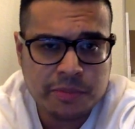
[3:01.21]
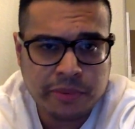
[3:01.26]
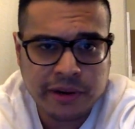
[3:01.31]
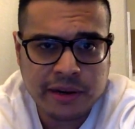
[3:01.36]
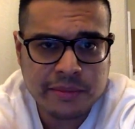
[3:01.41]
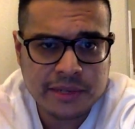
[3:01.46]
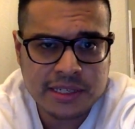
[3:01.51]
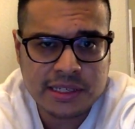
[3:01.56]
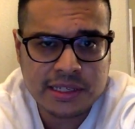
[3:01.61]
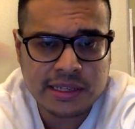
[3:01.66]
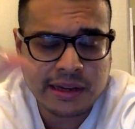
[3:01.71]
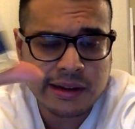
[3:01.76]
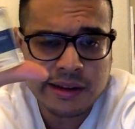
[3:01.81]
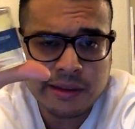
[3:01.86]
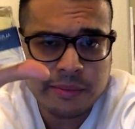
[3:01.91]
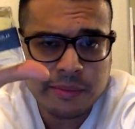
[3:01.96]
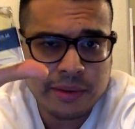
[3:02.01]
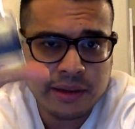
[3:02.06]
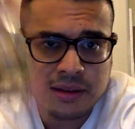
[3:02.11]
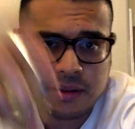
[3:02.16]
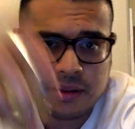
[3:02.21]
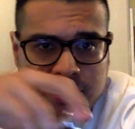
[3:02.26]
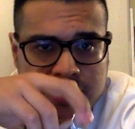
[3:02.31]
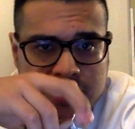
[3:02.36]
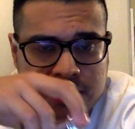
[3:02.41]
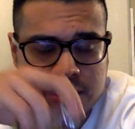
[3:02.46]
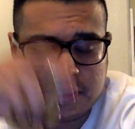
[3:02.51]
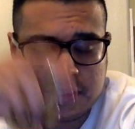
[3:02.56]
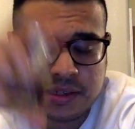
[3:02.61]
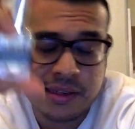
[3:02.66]
pretty much tonka bean,
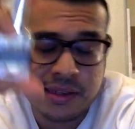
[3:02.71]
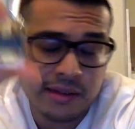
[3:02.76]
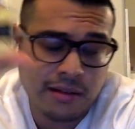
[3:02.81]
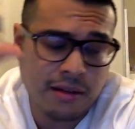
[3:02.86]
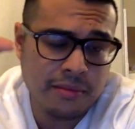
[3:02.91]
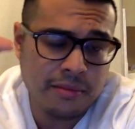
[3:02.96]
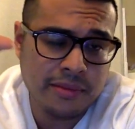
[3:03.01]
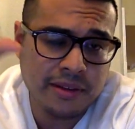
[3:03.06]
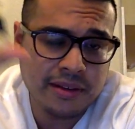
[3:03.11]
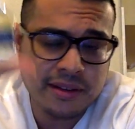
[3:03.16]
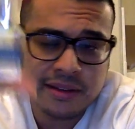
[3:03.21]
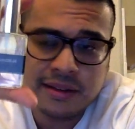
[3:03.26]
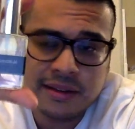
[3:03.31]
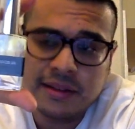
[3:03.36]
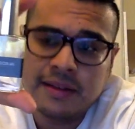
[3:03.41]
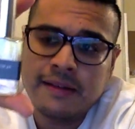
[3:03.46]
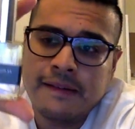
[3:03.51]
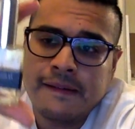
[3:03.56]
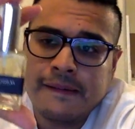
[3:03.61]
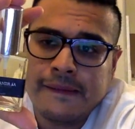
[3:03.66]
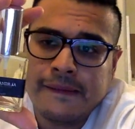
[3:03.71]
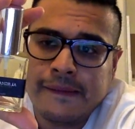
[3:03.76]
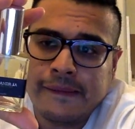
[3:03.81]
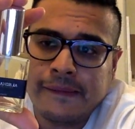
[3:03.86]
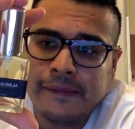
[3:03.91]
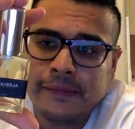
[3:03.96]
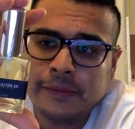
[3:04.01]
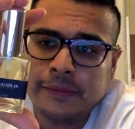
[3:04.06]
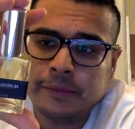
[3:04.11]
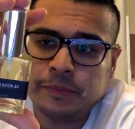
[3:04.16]
honestly, and almond.
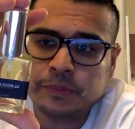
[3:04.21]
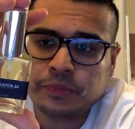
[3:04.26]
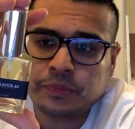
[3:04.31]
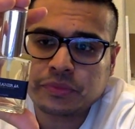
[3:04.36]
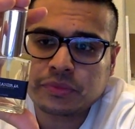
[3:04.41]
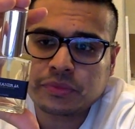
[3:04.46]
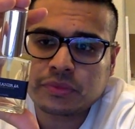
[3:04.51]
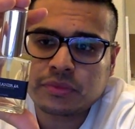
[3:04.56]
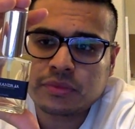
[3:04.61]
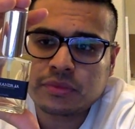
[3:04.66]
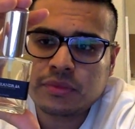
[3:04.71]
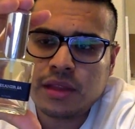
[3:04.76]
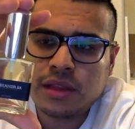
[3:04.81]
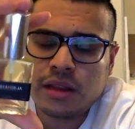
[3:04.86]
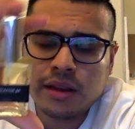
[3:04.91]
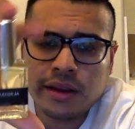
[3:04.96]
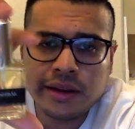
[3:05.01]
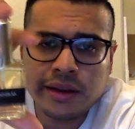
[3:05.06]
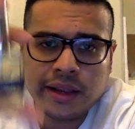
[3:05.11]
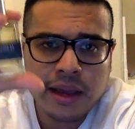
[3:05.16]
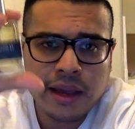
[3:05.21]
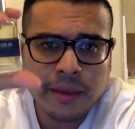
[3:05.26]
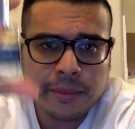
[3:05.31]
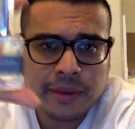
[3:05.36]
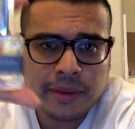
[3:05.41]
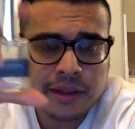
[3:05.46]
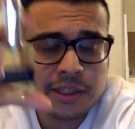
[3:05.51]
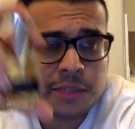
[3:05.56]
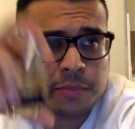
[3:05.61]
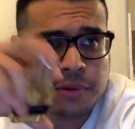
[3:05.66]
Um, and yeah, I
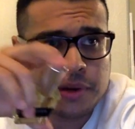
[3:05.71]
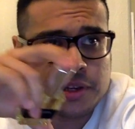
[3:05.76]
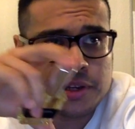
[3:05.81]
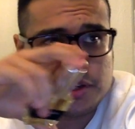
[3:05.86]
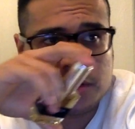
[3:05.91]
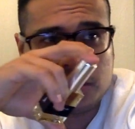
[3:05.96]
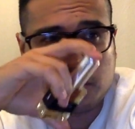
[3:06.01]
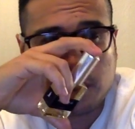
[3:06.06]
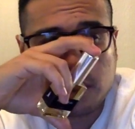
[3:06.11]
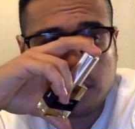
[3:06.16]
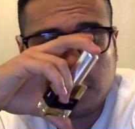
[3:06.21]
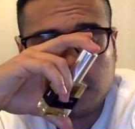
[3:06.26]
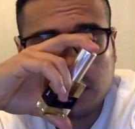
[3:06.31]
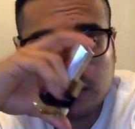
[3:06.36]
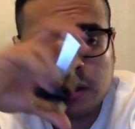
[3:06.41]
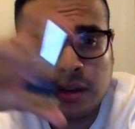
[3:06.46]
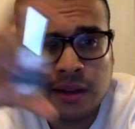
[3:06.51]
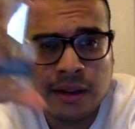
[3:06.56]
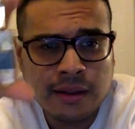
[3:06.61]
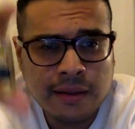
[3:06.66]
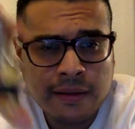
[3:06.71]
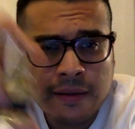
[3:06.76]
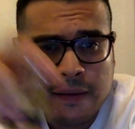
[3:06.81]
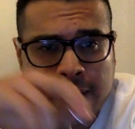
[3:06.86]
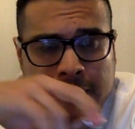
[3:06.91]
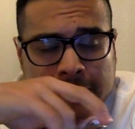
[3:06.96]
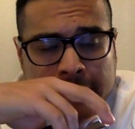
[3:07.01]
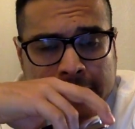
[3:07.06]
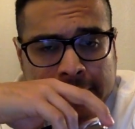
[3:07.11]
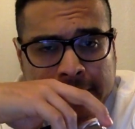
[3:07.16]
mean, it's pretty strong.
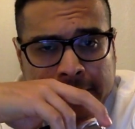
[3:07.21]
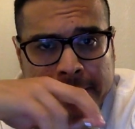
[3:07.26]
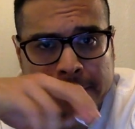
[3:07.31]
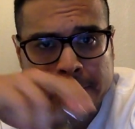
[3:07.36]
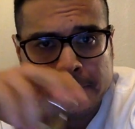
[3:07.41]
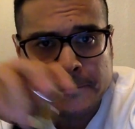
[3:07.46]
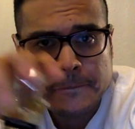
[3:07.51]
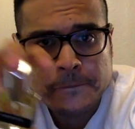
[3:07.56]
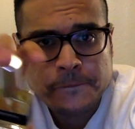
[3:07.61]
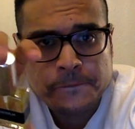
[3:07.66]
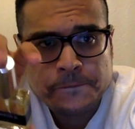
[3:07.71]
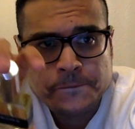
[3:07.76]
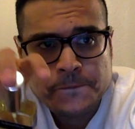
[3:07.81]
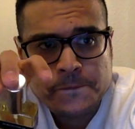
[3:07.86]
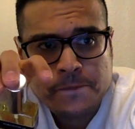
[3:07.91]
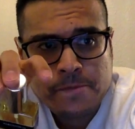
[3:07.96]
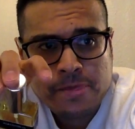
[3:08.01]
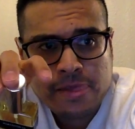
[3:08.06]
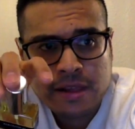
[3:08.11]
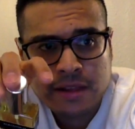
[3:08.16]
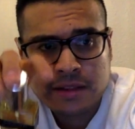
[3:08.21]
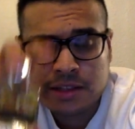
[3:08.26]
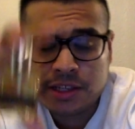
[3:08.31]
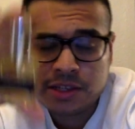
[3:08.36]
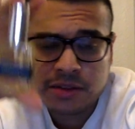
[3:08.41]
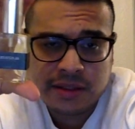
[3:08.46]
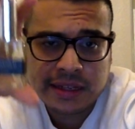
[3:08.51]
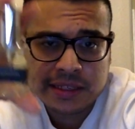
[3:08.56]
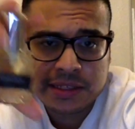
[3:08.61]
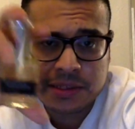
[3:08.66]
Um, and
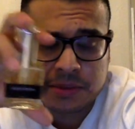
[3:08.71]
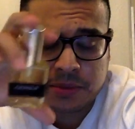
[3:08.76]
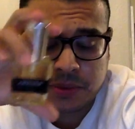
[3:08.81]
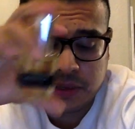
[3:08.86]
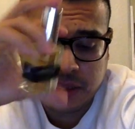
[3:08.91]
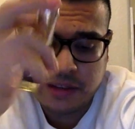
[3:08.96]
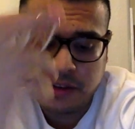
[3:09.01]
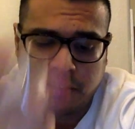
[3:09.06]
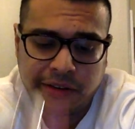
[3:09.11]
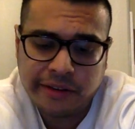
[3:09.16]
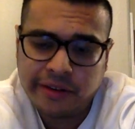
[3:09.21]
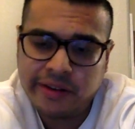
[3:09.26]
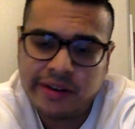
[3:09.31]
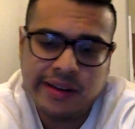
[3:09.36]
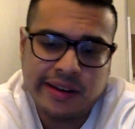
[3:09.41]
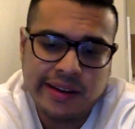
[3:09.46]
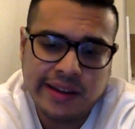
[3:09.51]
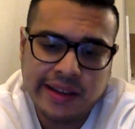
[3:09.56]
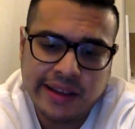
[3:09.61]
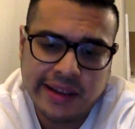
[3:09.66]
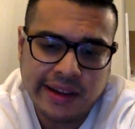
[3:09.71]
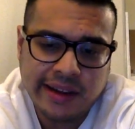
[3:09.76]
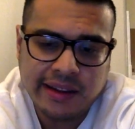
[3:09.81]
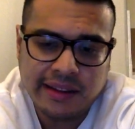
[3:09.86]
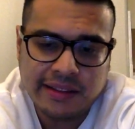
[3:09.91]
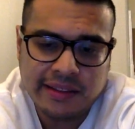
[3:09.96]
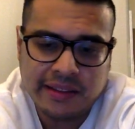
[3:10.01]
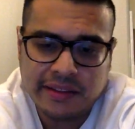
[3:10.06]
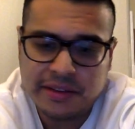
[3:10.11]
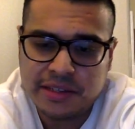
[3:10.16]
so that's really all you're gonna
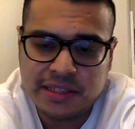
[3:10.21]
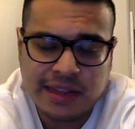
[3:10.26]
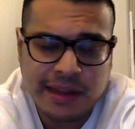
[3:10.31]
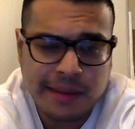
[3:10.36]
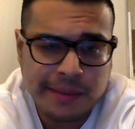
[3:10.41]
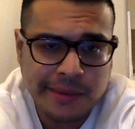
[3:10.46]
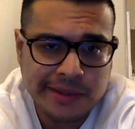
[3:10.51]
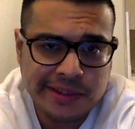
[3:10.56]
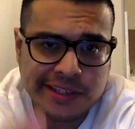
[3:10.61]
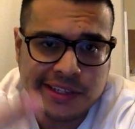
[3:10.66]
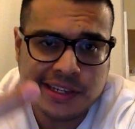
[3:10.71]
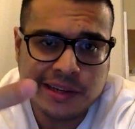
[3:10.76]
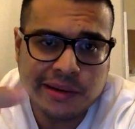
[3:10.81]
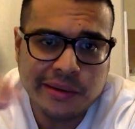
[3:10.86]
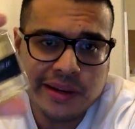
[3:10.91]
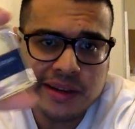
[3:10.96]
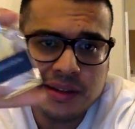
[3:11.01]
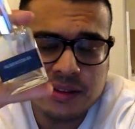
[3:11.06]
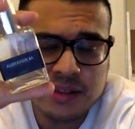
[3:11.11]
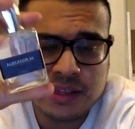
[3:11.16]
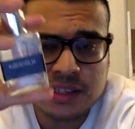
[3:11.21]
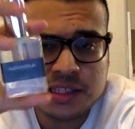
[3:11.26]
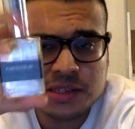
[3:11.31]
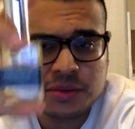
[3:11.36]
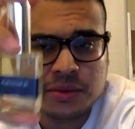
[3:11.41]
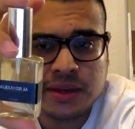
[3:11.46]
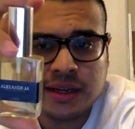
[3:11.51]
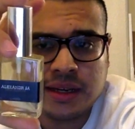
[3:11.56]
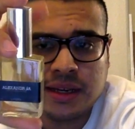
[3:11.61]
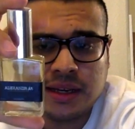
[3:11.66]
get. There's not much to it, and that's
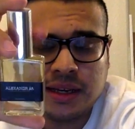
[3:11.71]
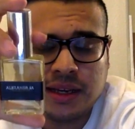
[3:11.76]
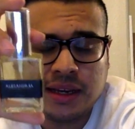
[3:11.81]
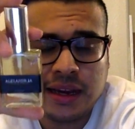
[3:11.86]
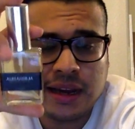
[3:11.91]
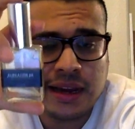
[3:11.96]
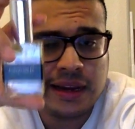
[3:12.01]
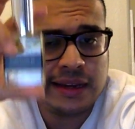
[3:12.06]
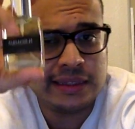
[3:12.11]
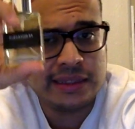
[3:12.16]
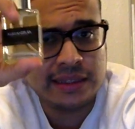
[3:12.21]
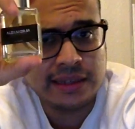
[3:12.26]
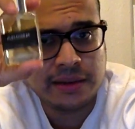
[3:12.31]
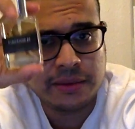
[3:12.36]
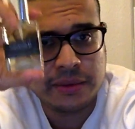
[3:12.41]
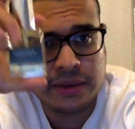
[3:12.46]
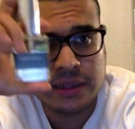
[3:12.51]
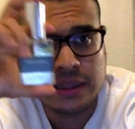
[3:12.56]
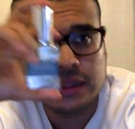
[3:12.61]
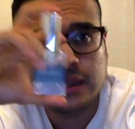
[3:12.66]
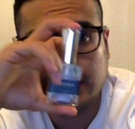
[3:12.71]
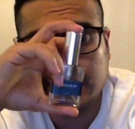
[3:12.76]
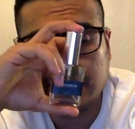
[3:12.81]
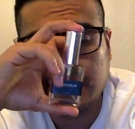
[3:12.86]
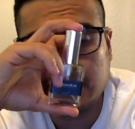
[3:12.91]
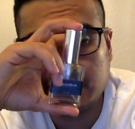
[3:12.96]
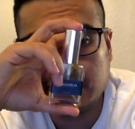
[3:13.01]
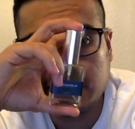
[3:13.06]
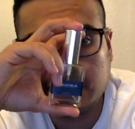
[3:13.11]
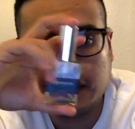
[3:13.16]
why I didn't really
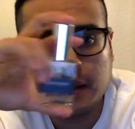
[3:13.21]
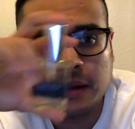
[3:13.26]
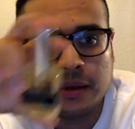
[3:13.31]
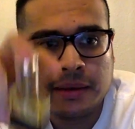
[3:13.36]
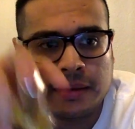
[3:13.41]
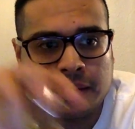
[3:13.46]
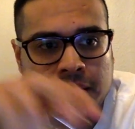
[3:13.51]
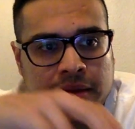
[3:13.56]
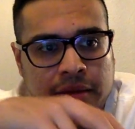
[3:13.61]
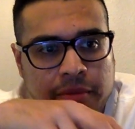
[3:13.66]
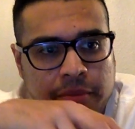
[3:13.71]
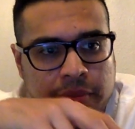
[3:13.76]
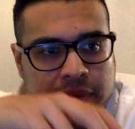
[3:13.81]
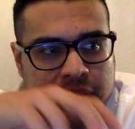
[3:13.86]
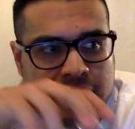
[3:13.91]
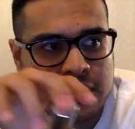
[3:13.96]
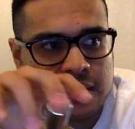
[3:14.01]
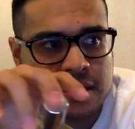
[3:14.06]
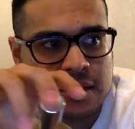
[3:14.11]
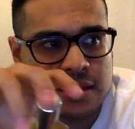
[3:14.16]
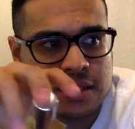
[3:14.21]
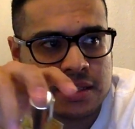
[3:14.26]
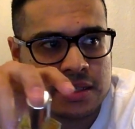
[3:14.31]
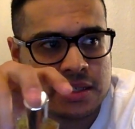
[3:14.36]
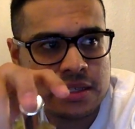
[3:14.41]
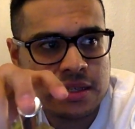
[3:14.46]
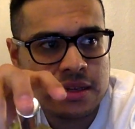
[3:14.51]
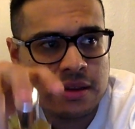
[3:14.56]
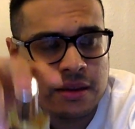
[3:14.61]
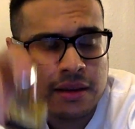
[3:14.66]
like it,
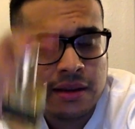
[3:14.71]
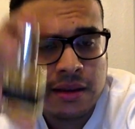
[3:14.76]
because